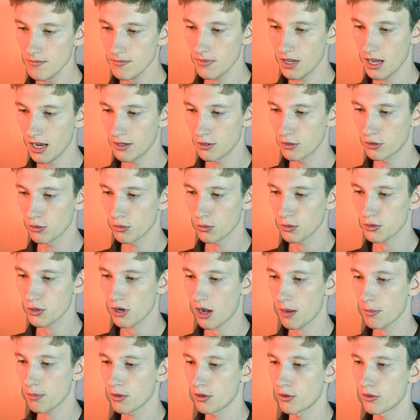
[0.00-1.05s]
and you can also
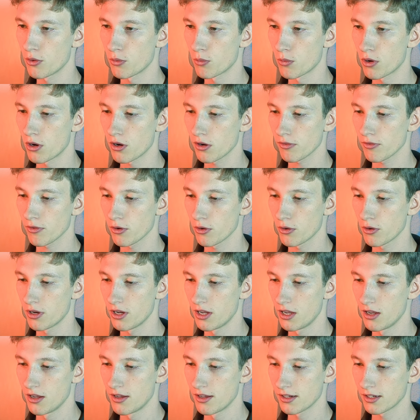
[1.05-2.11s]
upload the workflow,
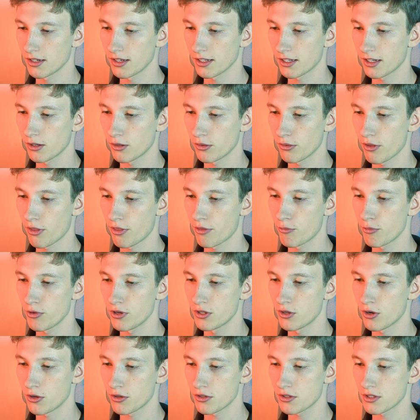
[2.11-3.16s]
clicking on the 3
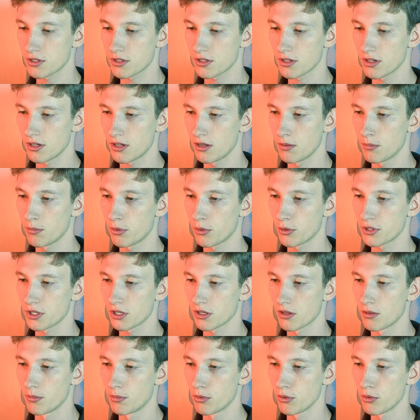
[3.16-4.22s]
dots, importing
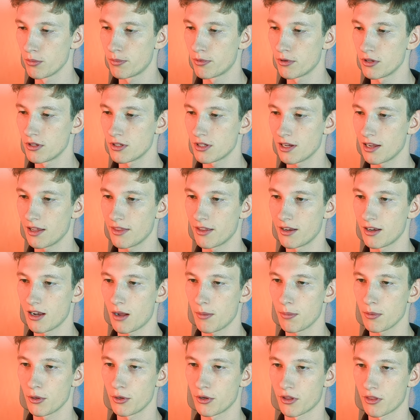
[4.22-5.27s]
the blueprint, and then
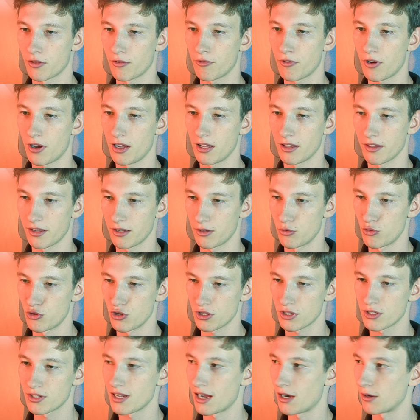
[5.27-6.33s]
uploading the file that you
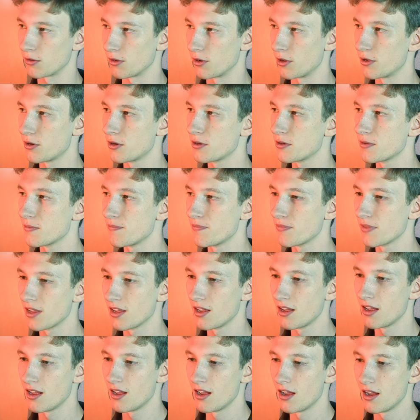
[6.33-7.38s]
just downloaded.
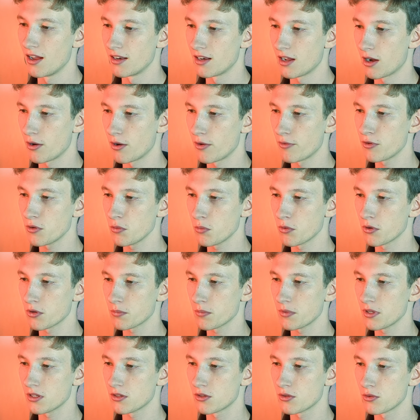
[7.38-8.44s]
Now, if you want
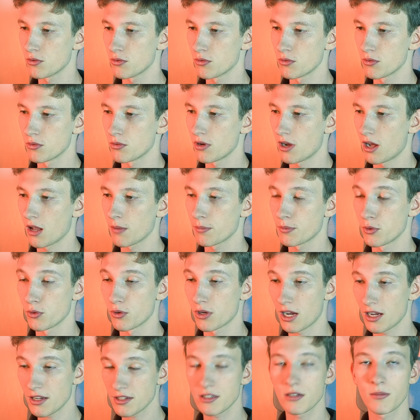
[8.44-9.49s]
me to help you
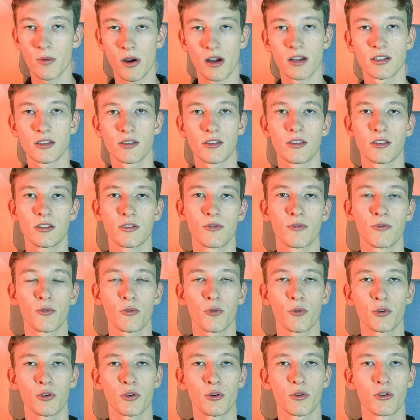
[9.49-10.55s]
customize these
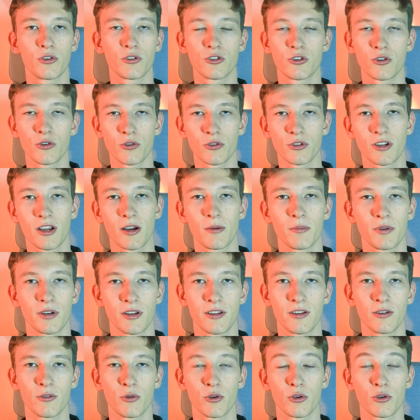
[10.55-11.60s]
for your insurance company,
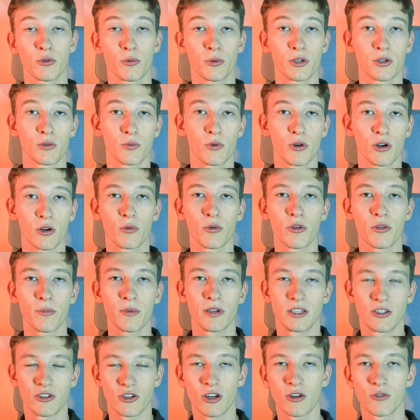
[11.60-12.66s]
or you want to work with me
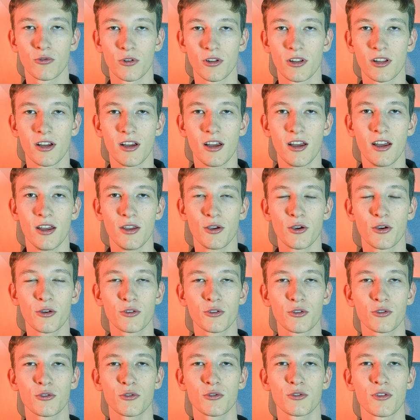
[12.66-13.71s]
in general, you can
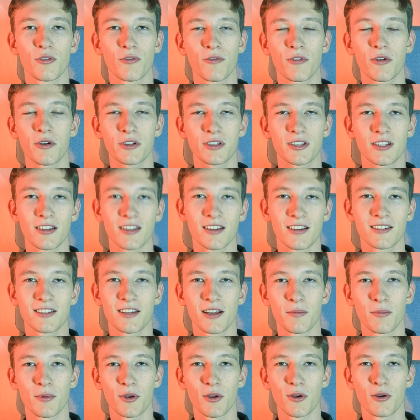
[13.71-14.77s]
just use the first link
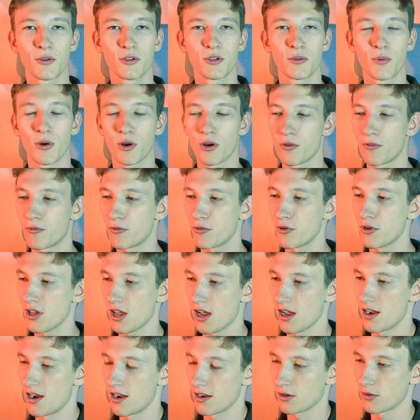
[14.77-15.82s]
down below to book a free
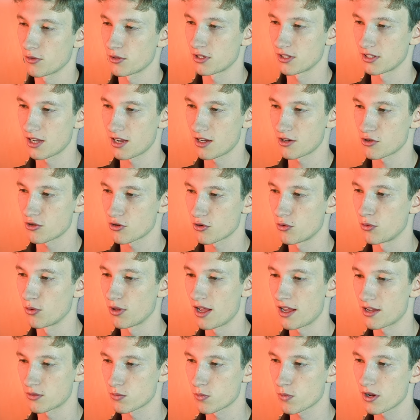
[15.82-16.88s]
AI consultation call
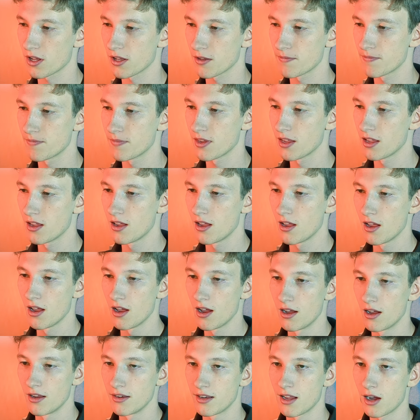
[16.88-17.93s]
as well.
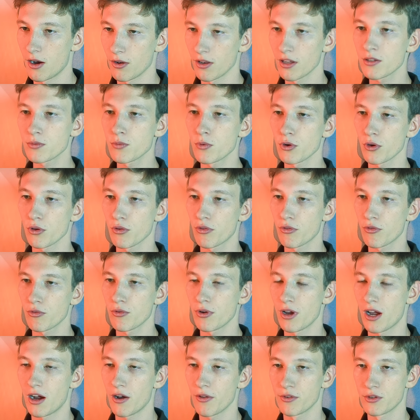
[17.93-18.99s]
Now, let's walk you through
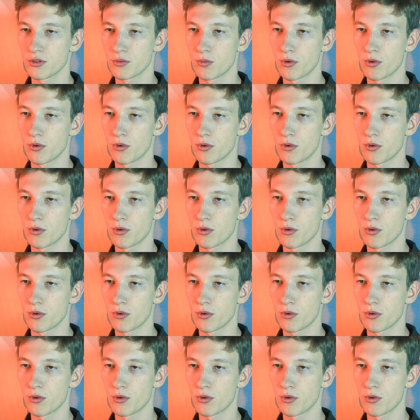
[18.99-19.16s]
how this